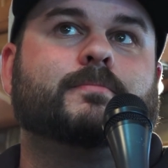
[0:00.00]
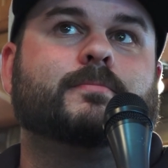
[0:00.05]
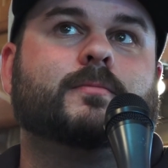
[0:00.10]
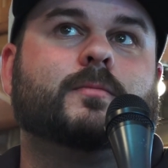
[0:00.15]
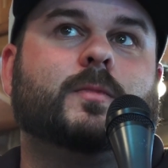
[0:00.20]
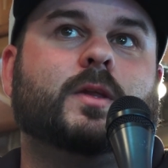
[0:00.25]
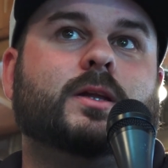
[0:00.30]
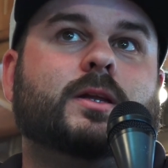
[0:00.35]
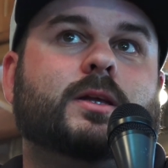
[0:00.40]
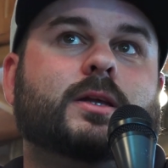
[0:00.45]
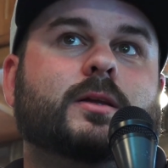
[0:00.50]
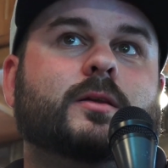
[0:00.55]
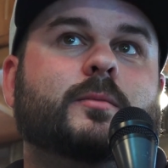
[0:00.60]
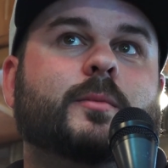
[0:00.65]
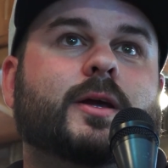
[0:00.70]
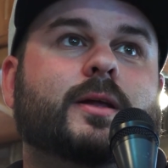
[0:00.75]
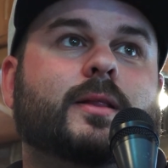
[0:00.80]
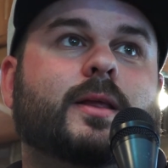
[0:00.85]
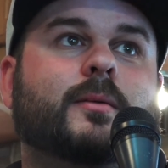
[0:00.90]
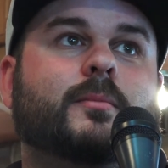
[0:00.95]
they needed to
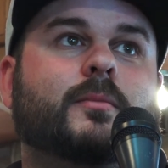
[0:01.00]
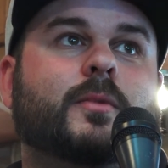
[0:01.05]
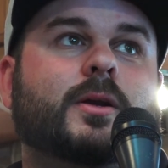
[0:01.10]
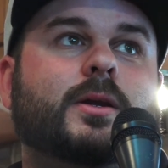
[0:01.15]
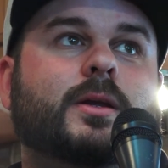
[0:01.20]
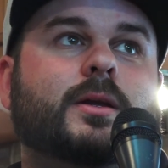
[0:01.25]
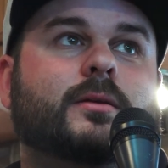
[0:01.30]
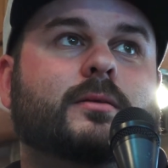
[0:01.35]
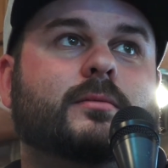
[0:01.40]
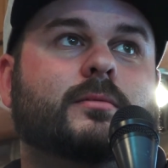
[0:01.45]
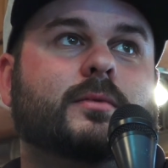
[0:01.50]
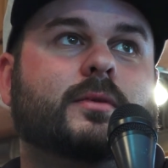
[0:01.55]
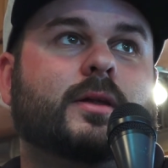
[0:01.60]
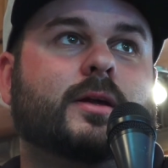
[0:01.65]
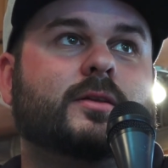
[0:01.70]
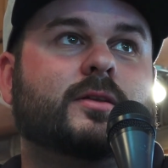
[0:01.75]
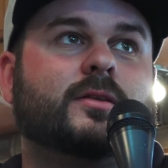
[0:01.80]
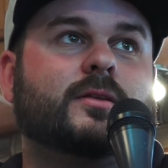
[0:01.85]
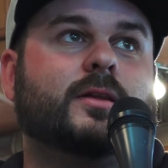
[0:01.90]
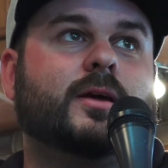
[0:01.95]
make that money, and
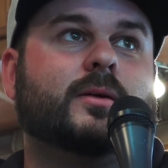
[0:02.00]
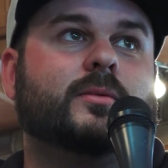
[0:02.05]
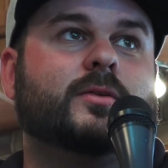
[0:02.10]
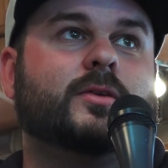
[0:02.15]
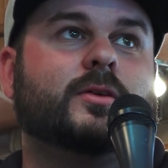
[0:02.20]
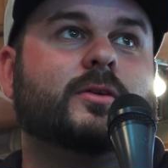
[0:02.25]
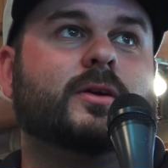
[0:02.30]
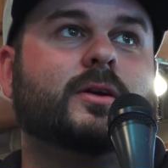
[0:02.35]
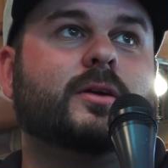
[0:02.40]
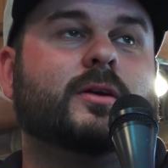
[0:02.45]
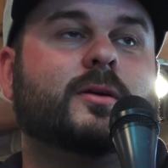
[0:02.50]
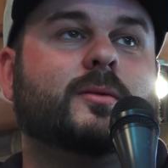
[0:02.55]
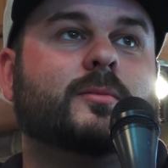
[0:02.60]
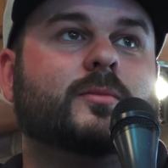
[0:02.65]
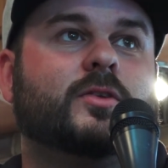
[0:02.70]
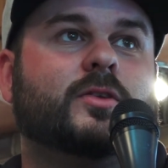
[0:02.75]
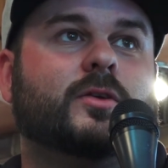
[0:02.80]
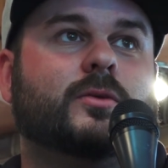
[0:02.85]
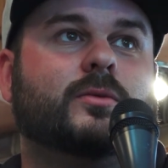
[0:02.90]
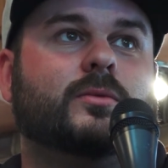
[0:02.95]
that was their income.
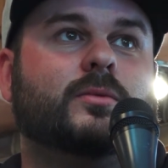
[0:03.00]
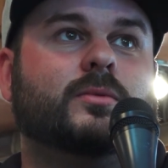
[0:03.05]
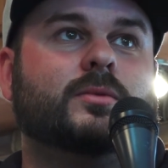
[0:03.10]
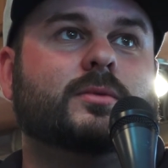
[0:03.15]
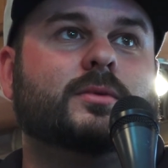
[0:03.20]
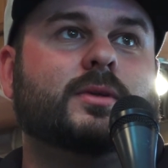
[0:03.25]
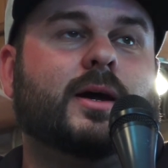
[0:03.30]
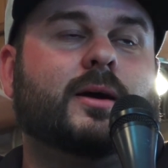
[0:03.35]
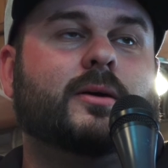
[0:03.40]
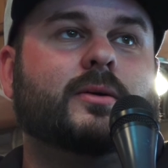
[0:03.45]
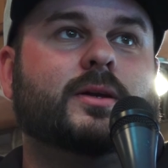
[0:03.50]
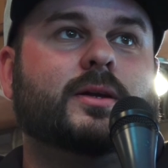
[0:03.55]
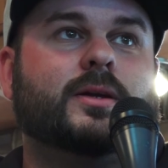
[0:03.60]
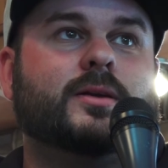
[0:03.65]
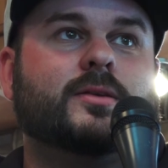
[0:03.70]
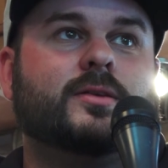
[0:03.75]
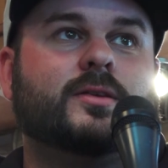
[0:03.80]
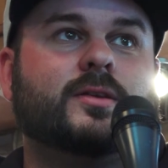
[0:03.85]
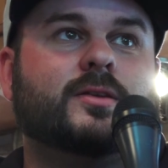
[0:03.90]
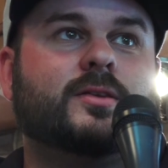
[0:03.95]
So
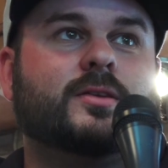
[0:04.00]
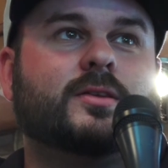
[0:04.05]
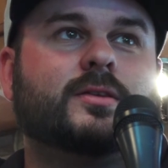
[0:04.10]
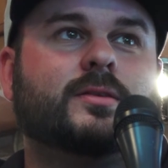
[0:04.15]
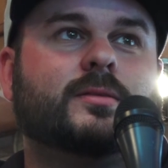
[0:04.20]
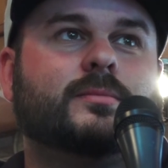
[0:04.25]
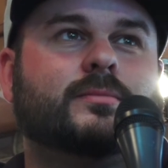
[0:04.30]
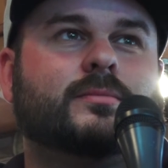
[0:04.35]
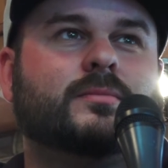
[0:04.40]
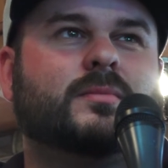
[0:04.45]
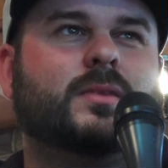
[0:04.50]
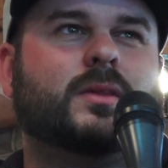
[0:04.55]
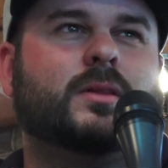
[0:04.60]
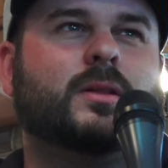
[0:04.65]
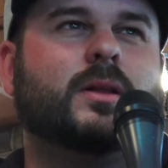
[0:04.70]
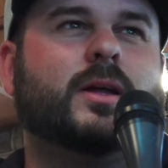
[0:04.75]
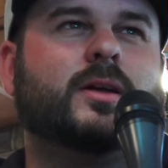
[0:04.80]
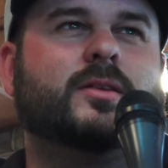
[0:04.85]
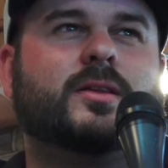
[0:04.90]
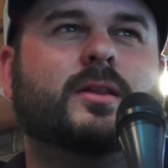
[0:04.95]
nowadays it's
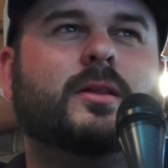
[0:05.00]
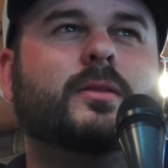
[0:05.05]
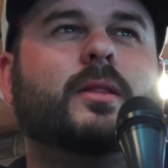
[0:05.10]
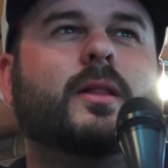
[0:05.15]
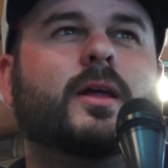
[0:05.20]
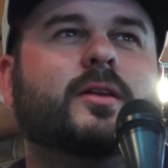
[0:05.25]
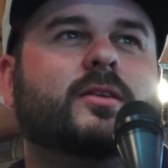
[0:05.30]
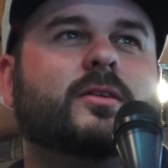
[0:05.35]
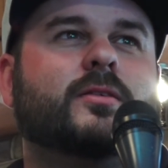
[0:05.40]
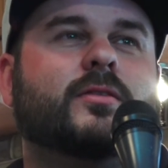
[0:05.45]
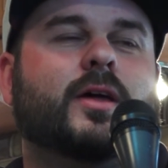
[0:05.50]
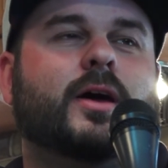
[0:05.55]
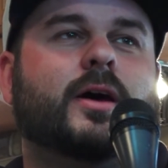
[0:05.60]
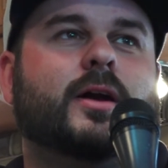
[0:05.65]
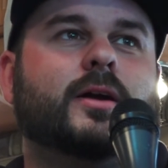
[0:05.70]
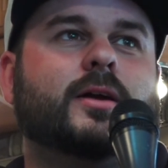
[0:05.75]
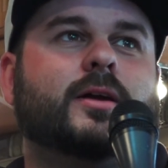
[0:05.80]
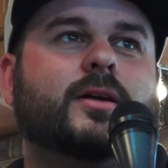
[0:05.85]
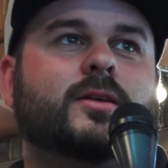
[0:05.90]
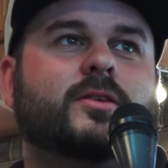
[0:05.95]
less of that,
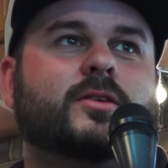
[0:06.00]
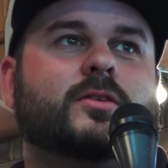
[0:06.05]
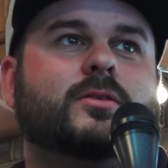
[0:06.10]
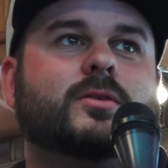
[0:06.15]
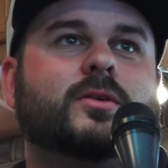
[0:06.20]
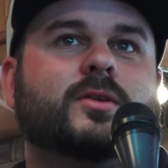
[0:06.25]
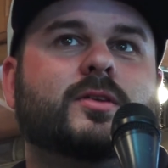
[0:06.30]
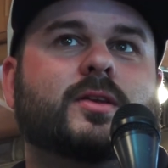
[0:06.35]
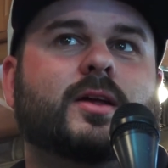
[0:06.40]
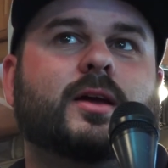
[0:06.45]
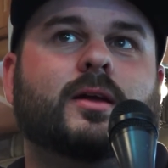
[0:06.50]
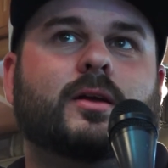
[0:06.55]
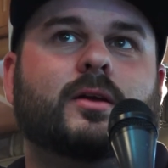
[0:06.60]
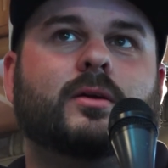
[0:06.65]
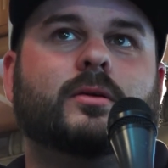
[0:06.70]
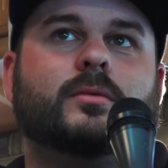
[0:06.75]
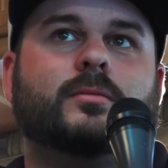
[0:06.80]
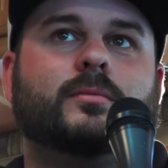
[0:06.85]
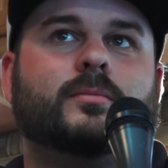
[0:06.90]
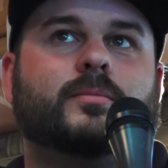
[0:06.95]
I guess you could say,
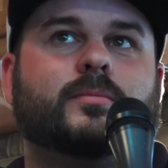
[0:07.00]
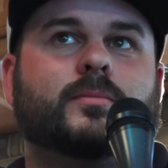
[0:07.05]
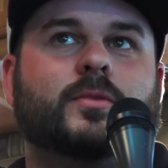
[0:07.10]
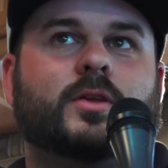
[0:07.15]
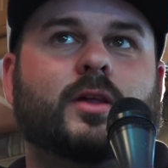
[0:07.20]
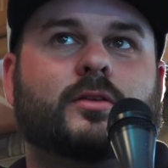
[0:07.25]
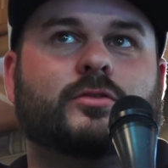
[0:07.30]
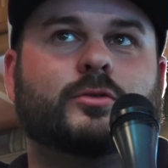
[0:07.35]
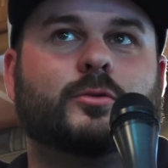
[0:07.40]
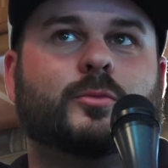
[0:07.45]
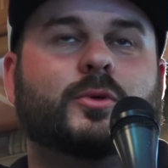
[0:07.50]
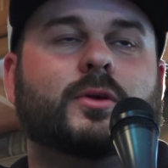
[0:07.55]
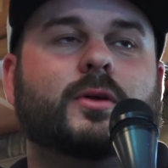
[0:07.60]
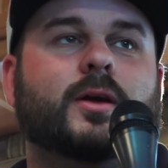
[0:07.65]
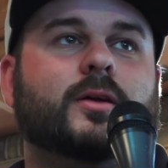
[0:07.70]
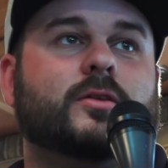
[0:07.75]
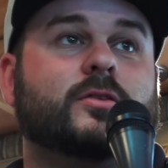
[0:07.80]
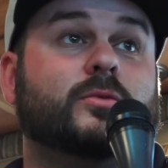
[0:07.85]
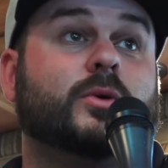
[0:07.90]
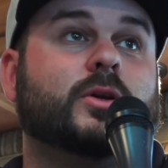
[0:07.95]
here in Central PA
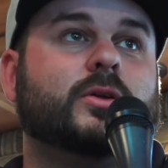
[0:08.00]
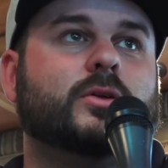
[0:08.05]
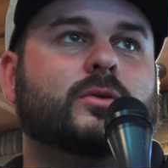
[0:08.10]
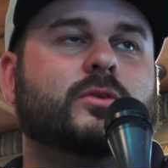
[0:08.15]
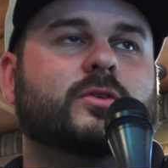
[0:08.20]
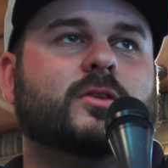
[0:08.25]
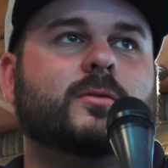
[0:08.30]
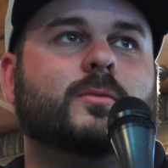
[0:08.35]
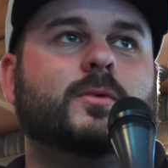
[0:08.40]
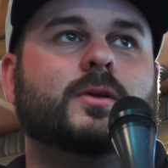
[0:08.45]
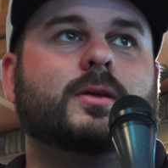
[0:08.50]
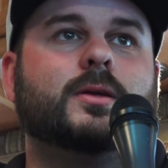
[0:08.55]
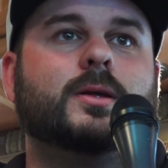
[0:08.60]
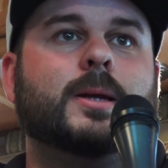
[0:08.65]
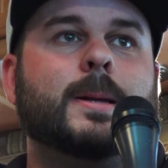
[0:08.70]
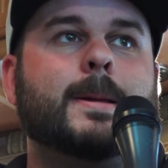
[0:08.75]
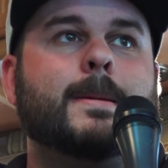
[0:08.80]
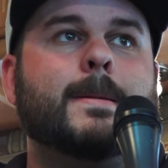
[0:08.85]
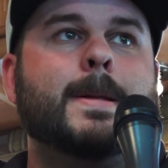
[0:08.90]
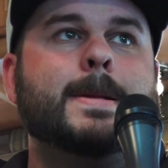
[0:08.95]
is what it used to be.
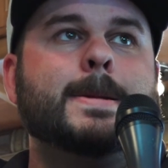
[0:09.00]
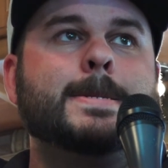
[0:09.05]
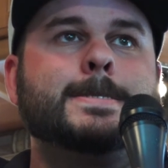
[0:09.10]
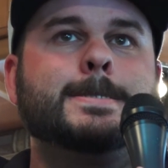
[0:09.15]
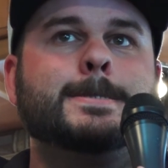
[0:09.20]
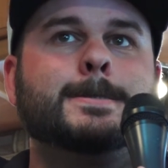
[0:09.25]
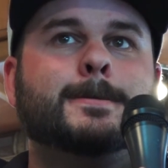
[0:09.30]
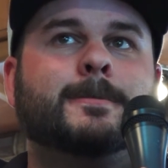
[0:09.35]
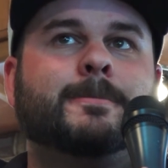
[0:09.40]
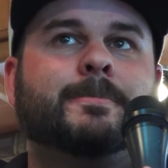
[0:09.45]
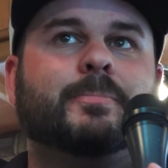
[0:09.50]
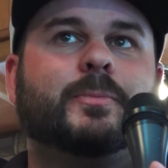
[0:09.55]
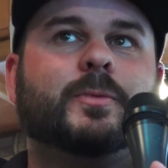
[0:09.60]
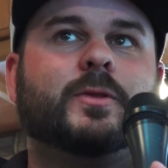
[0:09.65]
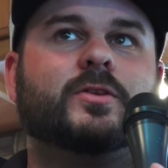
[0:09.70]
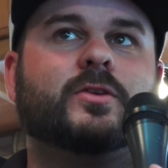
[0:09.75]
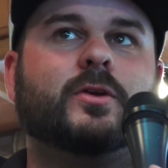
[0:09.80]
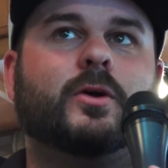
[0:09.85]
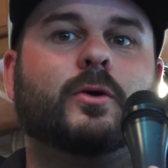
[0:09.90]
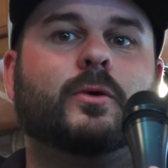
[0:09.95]

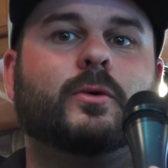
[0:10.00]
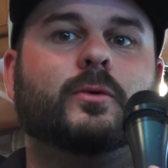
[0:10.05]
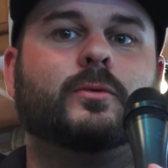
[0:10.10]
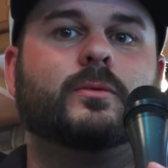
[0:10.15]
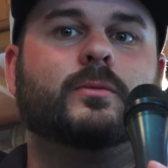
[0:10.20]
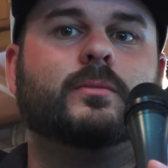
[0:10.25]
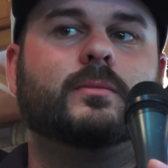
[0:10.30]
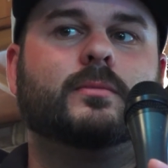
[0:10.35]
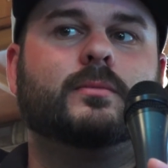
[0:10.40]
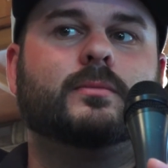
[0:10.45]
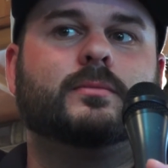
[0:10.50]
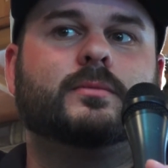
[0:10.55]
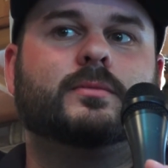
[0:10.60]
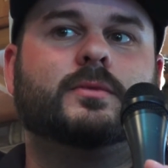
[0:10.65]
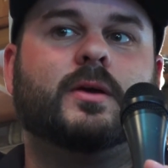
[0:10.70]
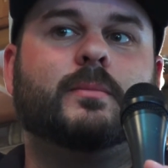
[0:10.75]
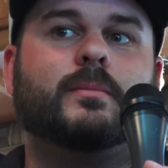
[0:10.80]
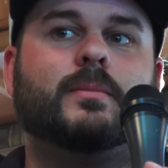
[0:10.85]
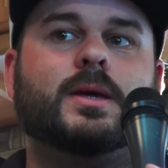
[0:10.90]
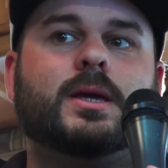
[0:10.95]
So
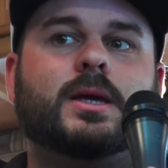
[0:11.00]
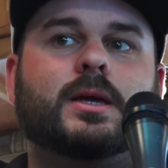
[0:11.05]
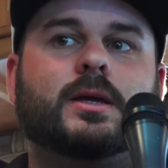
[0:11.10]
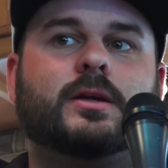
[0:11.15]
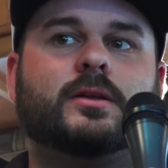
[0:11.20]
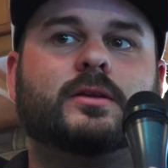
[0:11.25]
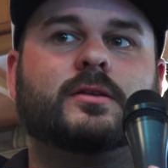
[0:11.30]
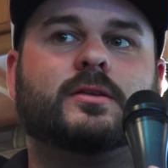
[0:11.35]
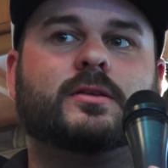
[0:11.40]
to me,